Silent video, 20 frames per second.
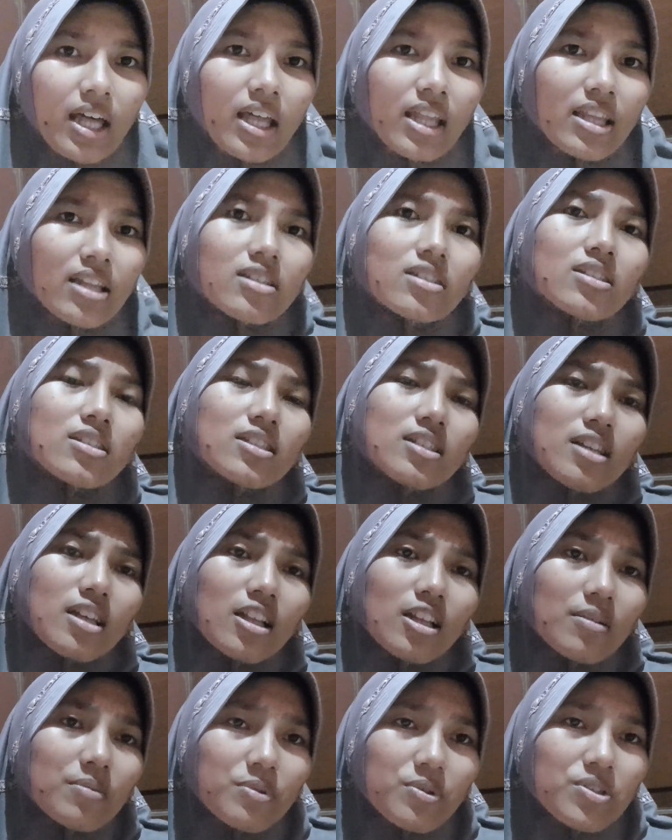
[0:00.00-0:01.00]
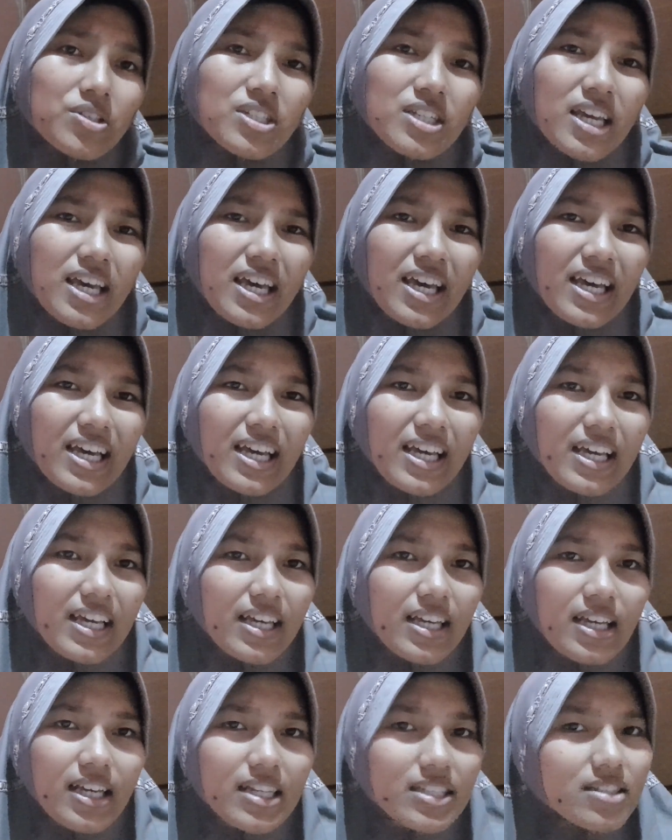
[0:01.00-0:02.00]
the syllabus
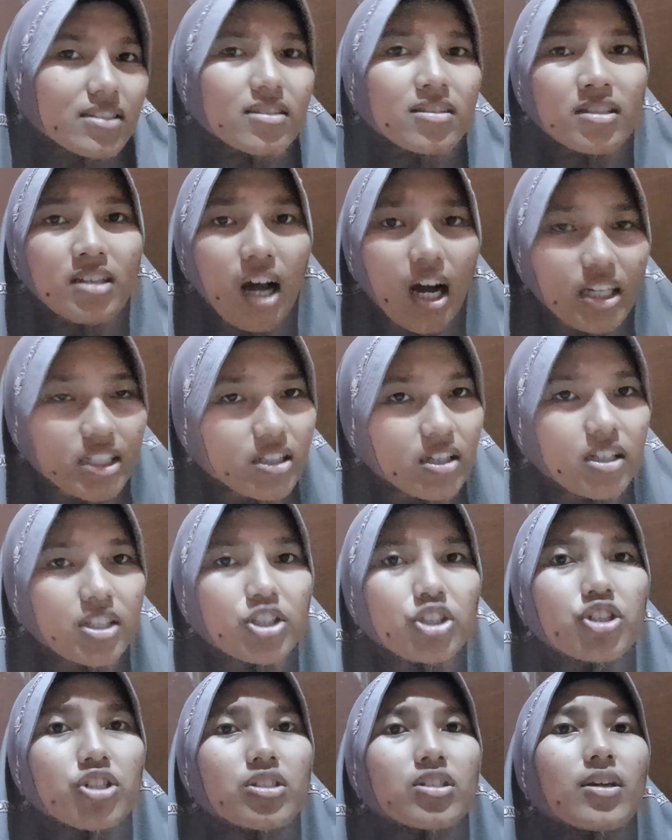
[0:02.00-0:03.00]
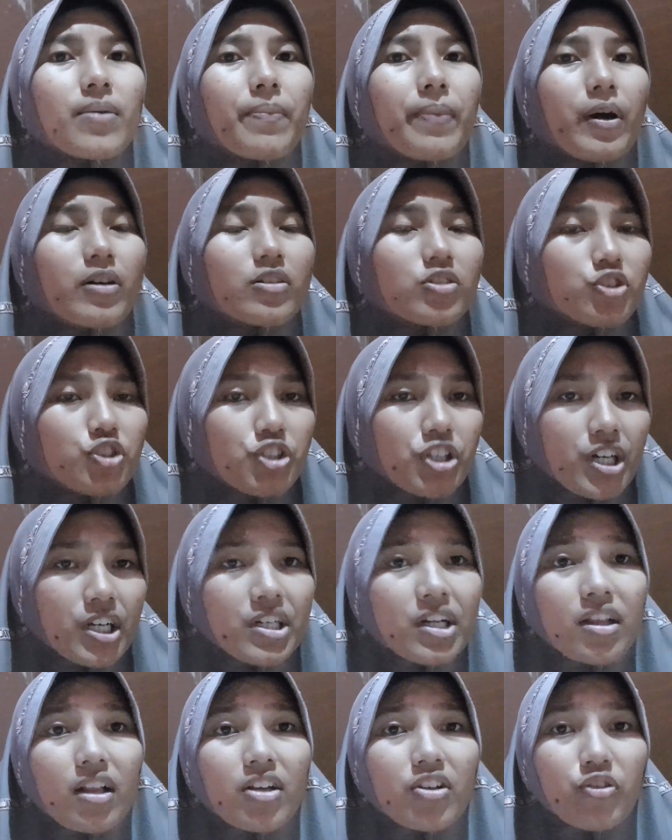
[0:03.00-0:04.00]
is not just about
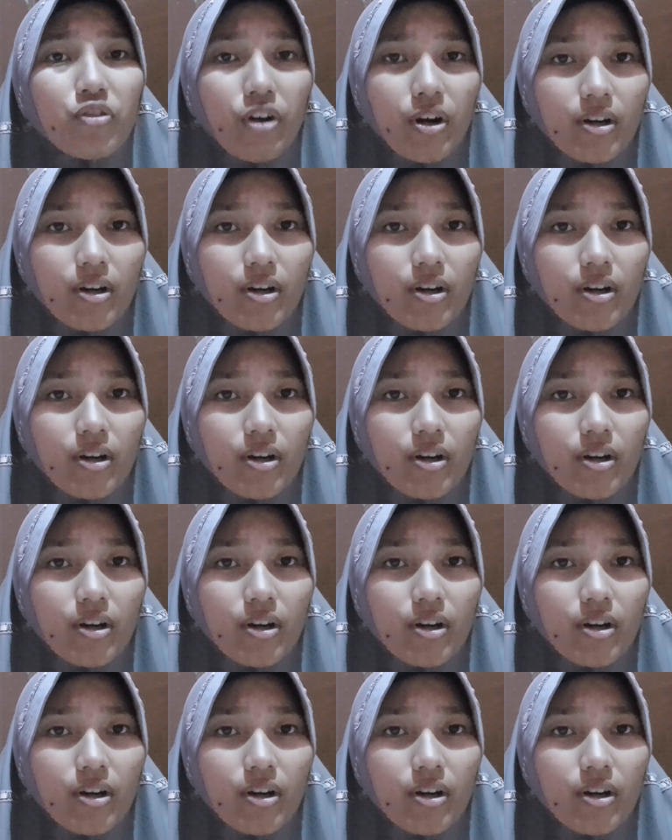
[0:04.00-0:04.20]
general